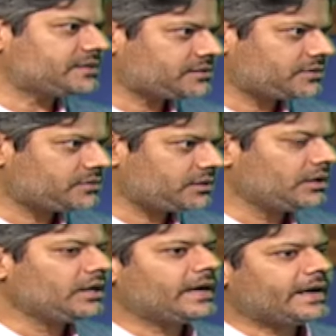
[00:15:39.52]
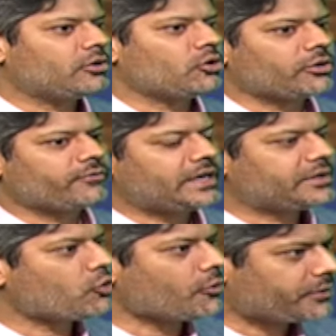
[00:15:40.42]
like consistency and a lot of
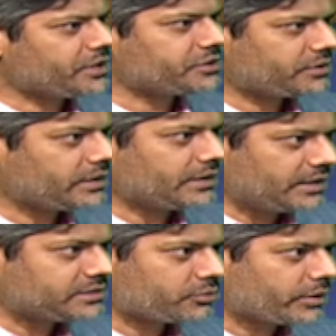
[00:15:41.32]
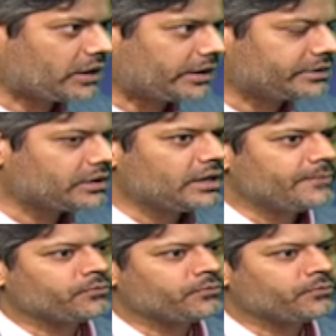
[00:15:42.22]
like cooperation in this regard.